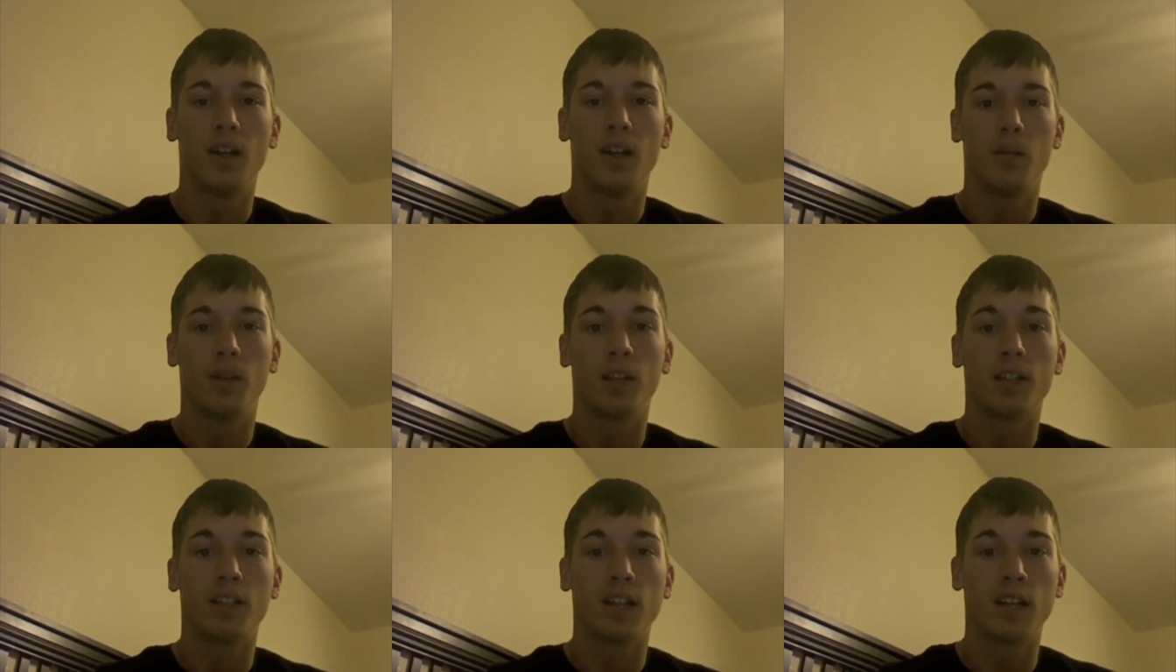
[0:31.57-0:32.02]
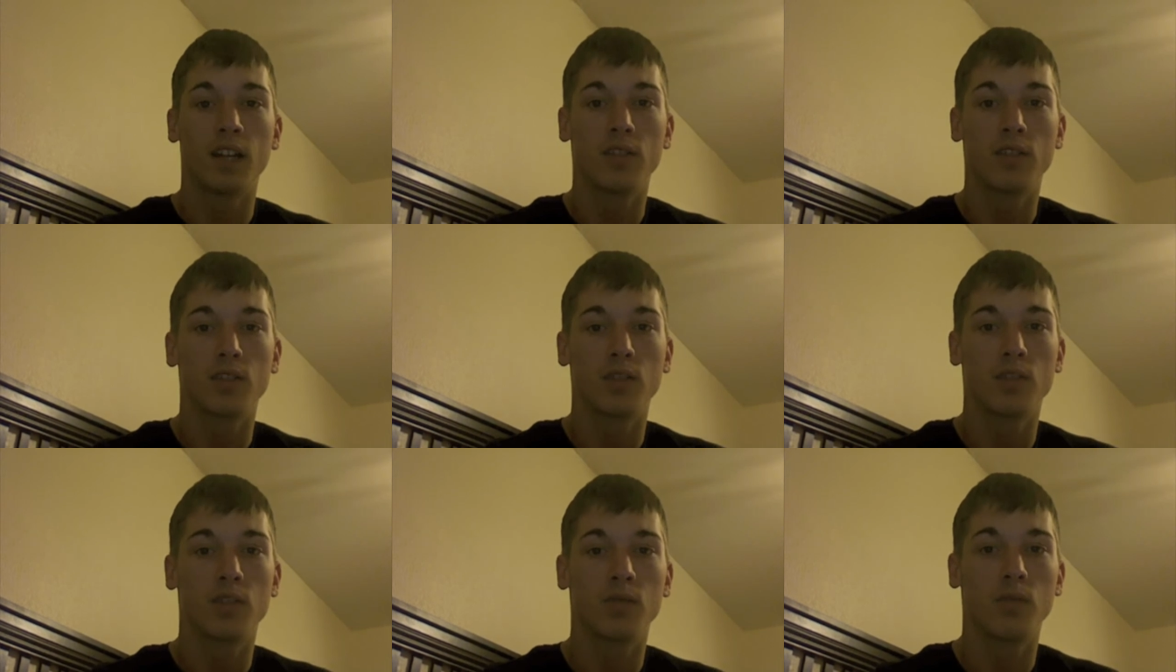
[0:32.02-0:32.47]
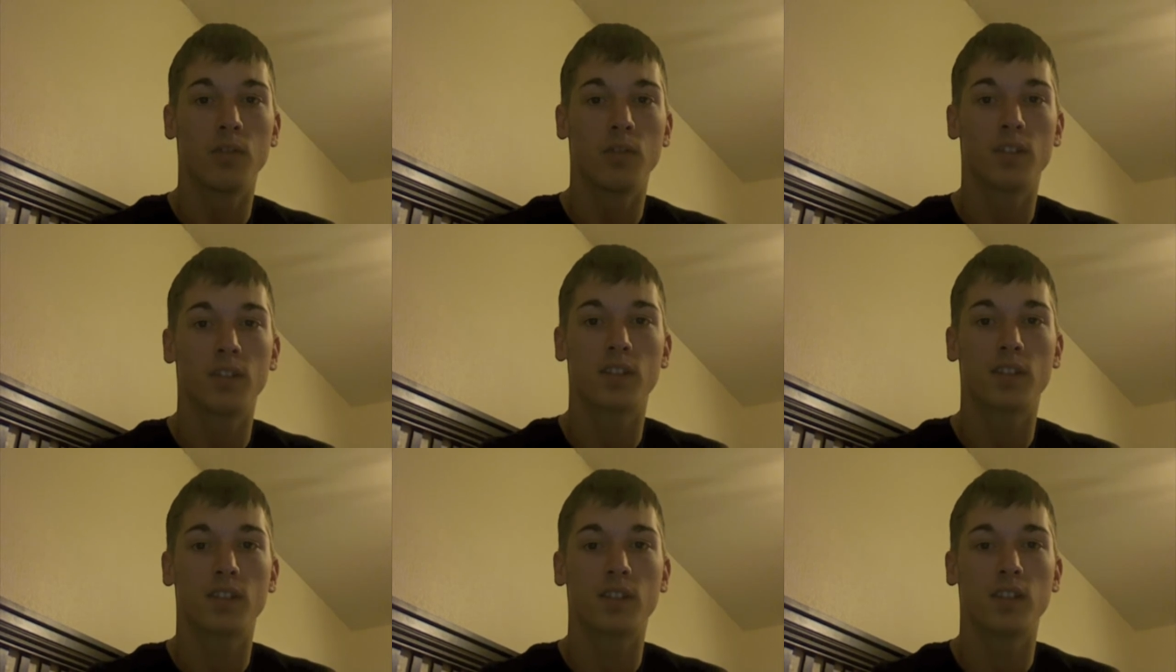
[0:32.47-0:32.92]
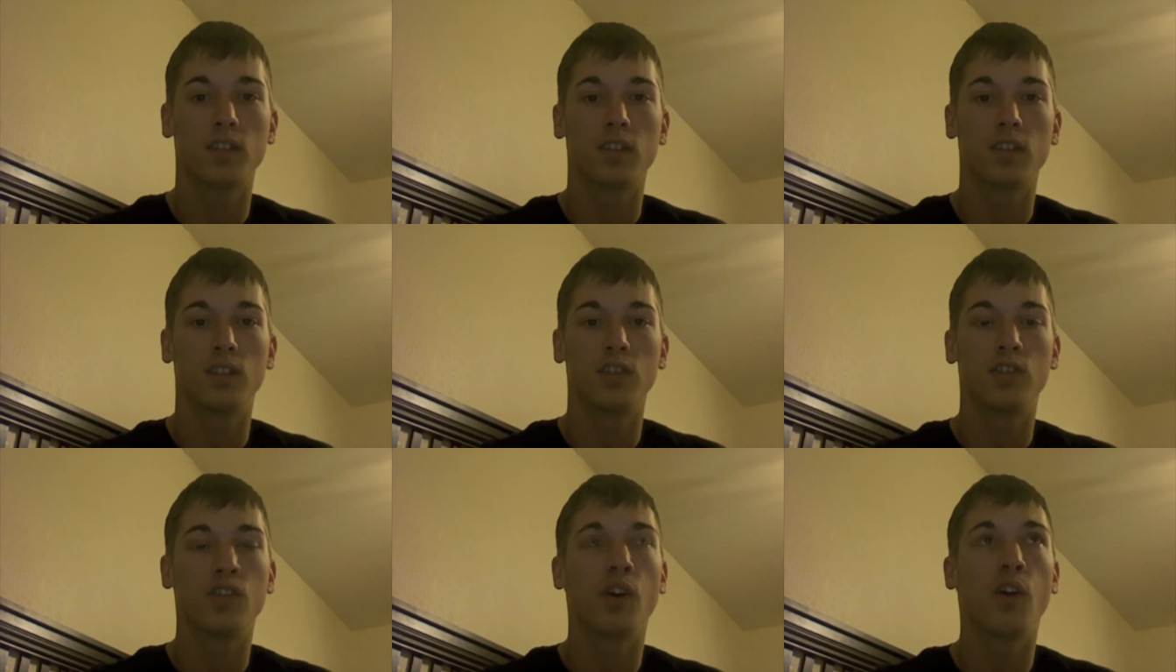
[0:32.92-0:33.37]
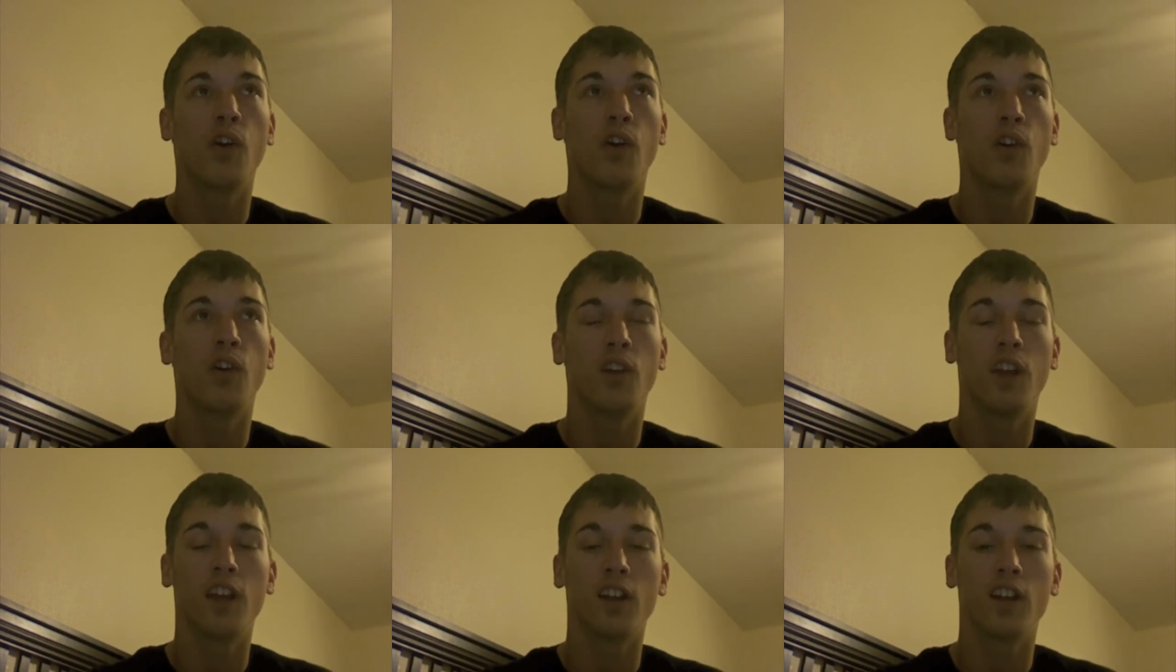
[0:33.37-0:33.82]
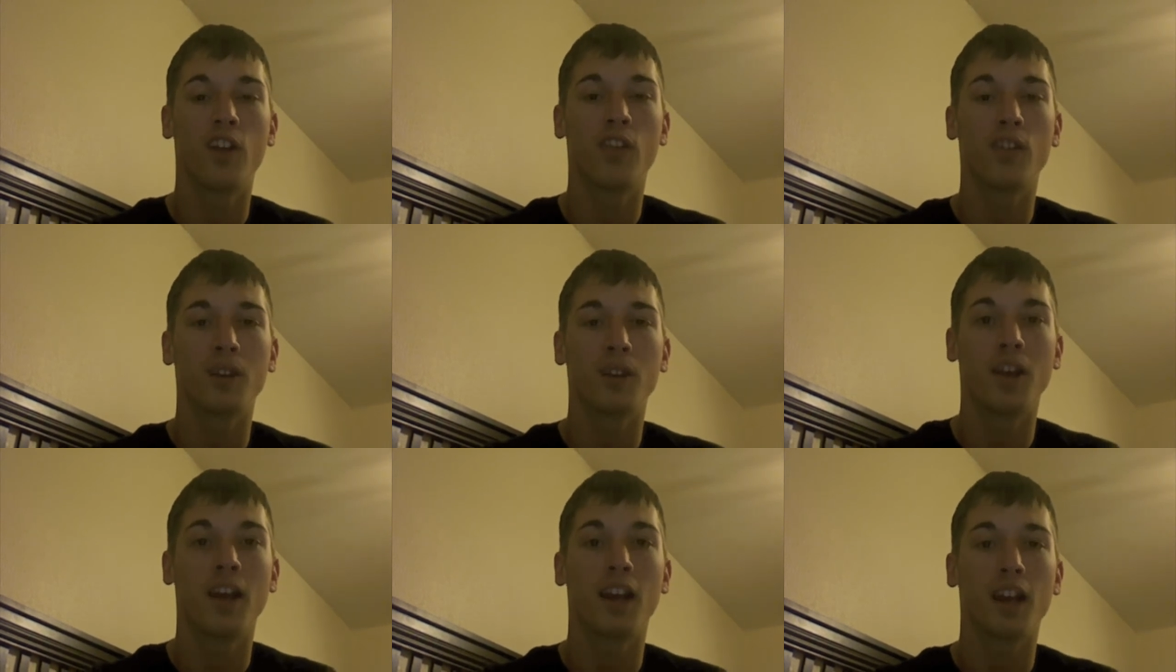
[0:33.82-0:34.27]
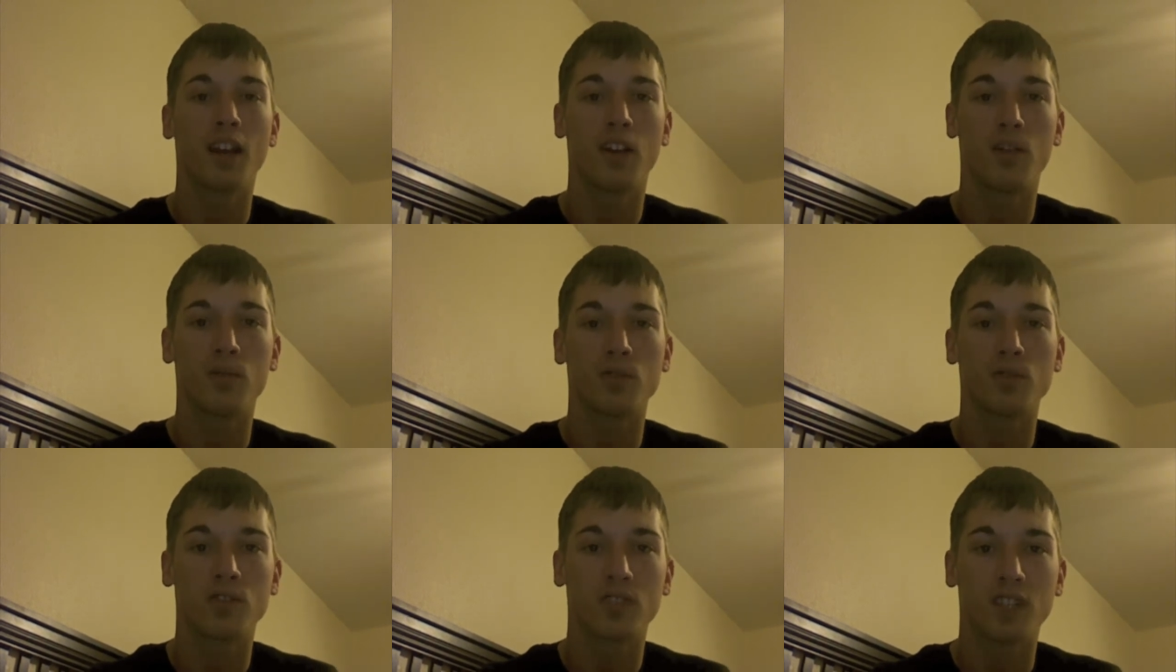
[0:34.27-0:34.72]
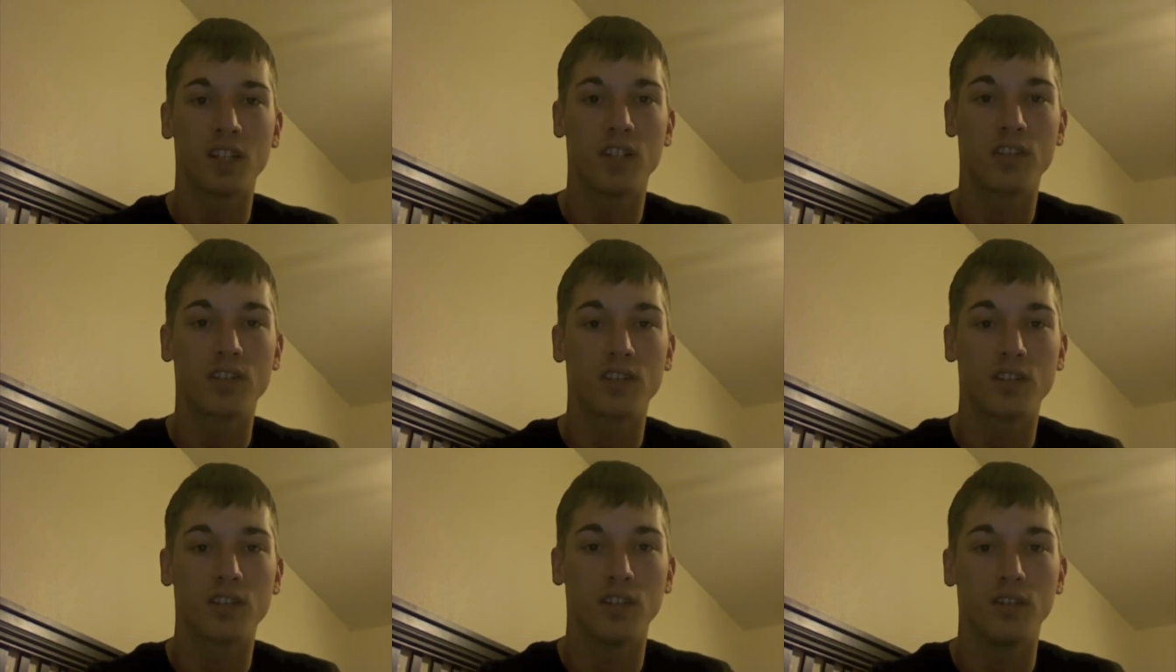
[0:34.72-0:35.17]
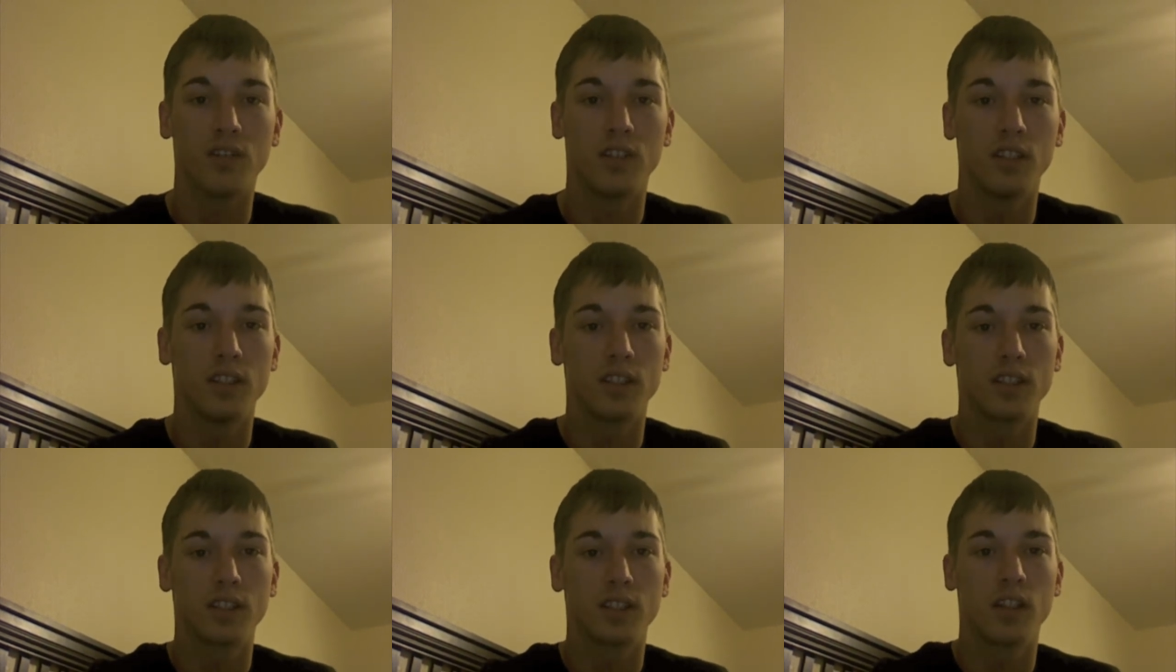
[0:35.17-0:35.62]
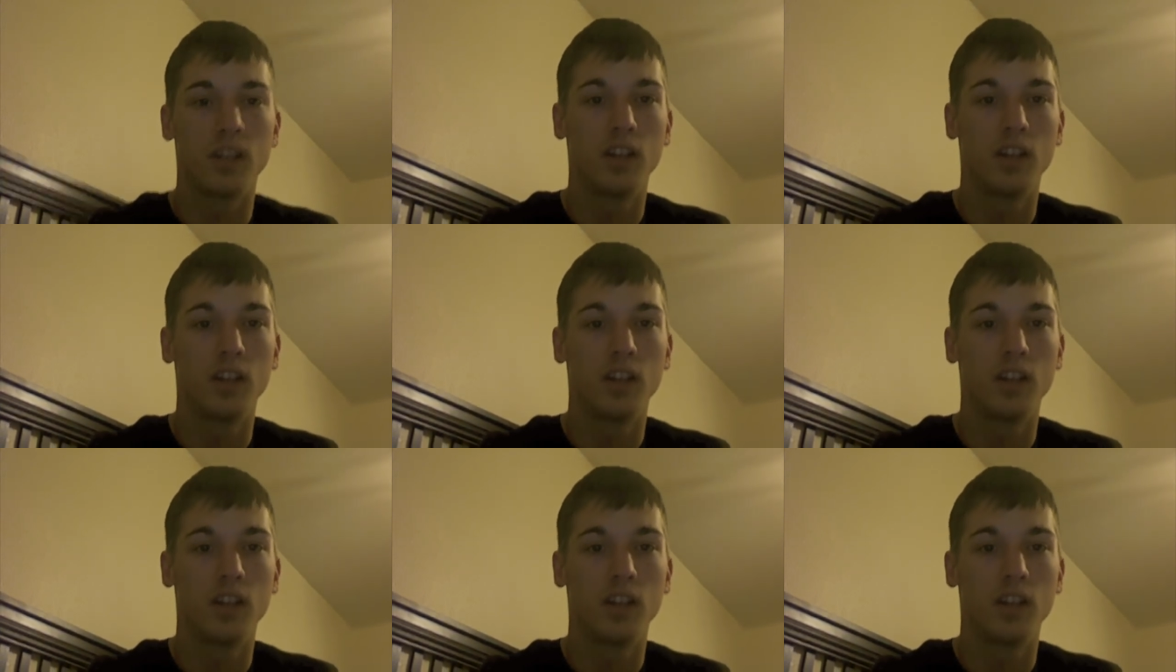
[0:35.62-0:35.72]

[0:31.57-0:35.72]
By the time Tony was 2, he had already had almost 10 surgeries.